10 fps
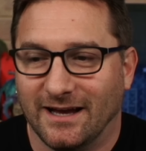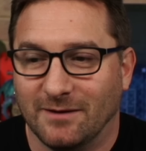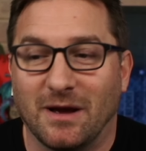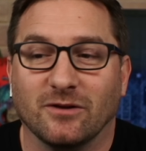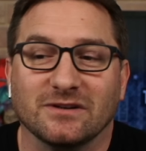And
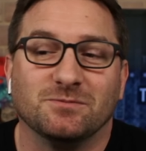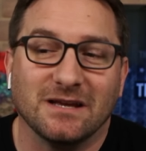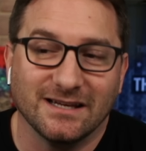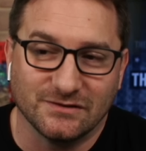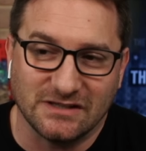by the way,
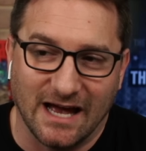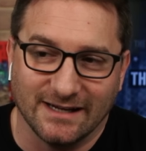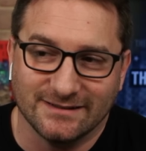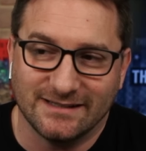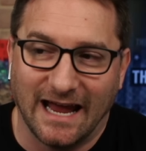speaking of
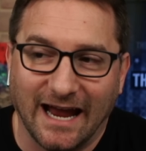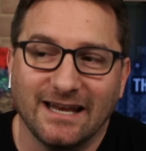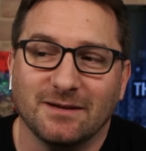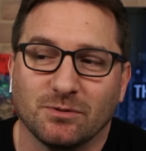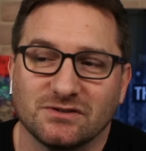sides,
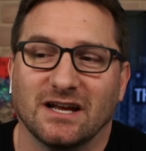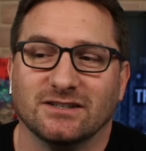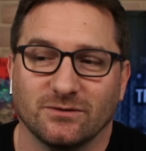80%